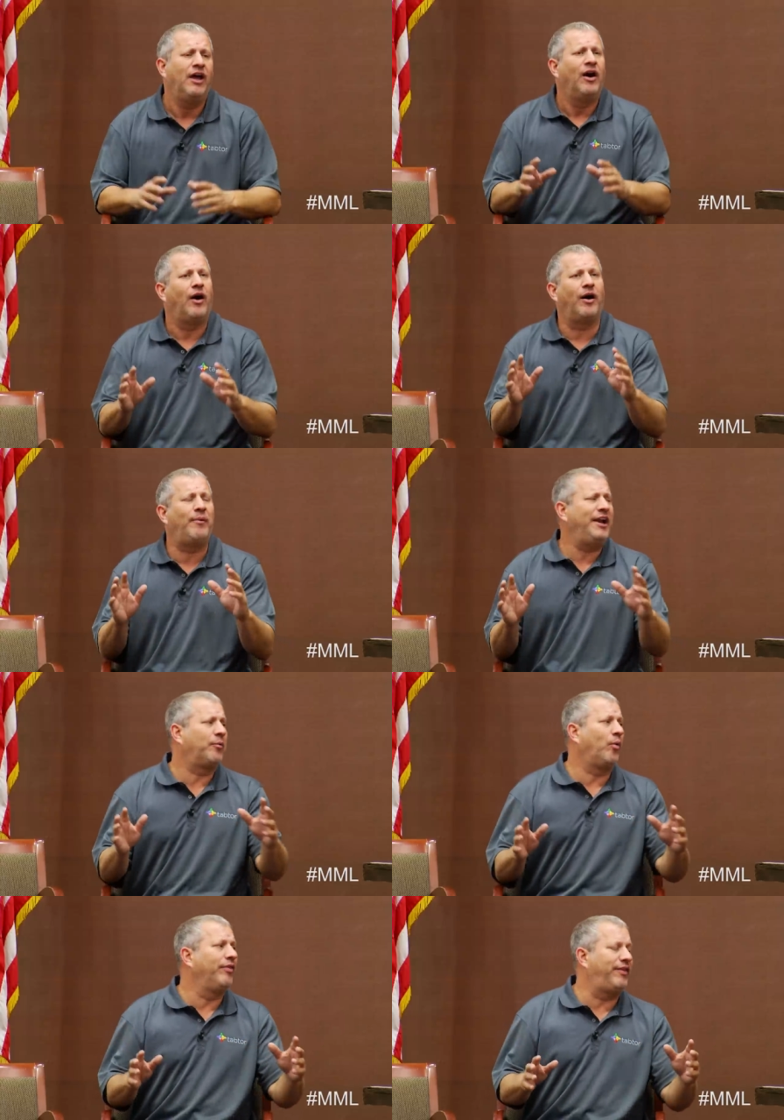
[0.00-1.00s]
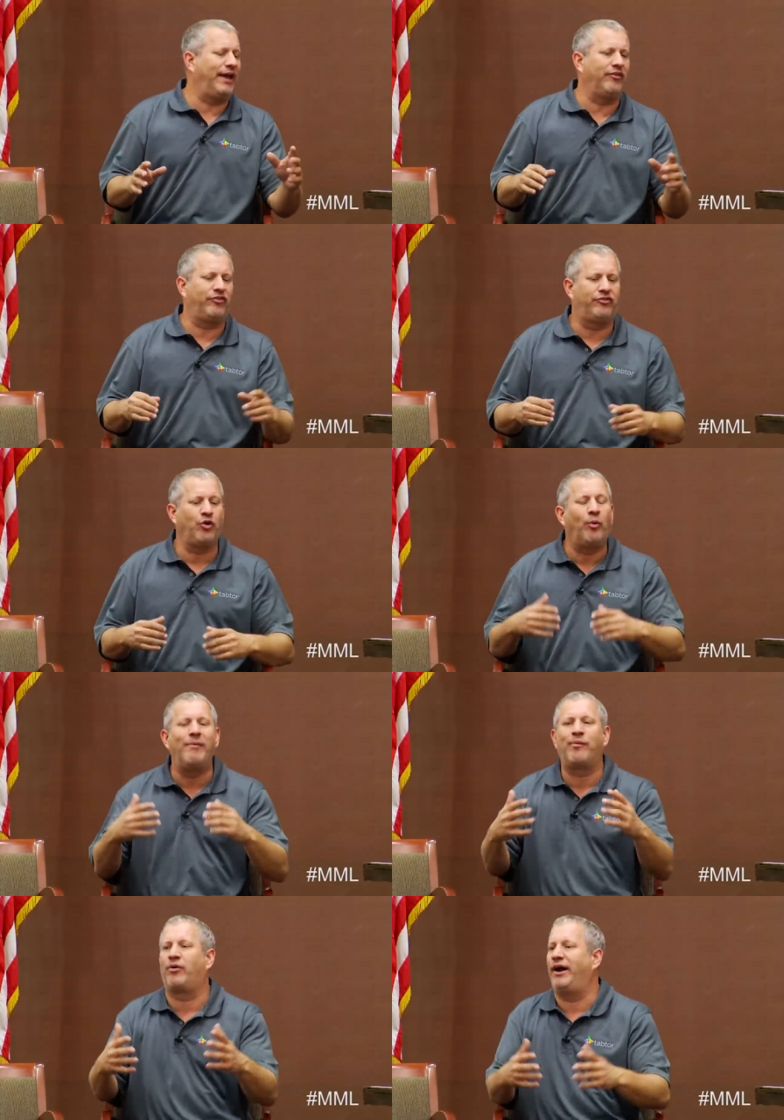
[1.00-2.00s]
My number one thing is don't
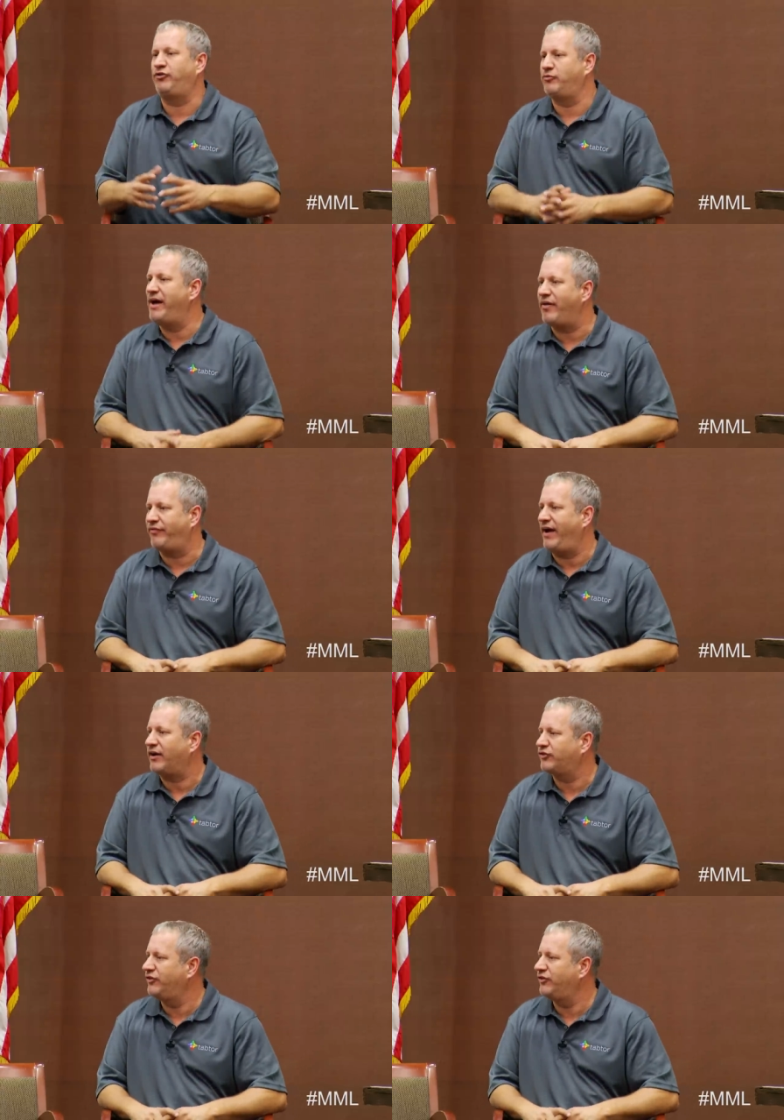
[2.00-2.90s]
memorize your math facts.